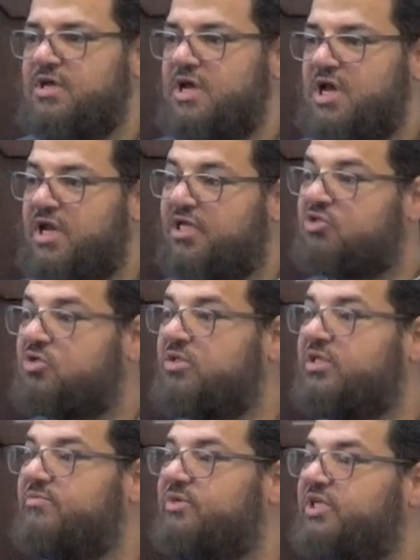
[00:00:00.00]
Allah told
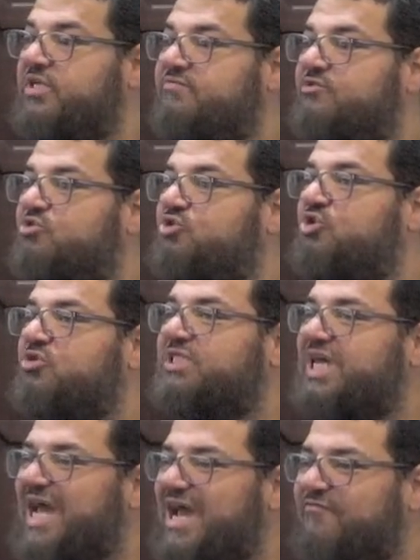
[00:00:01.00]
the believer, don't
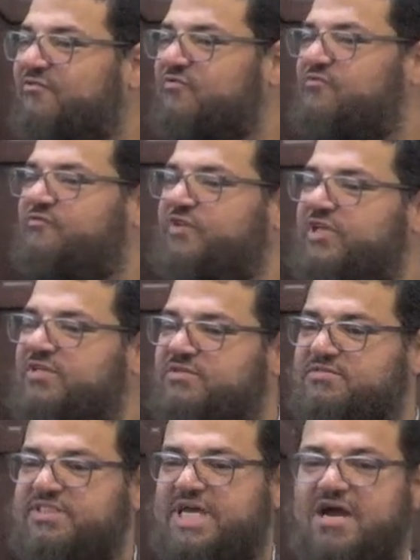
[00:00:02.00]
ever feel
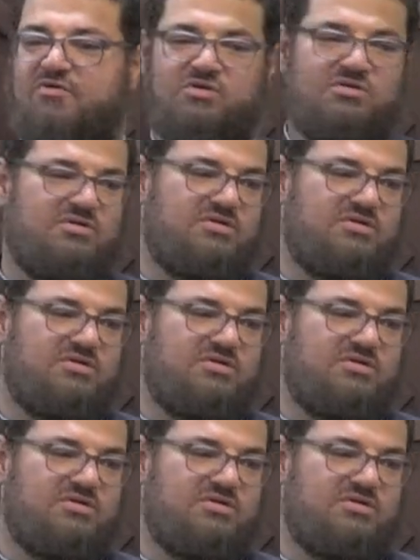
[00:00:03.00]
down.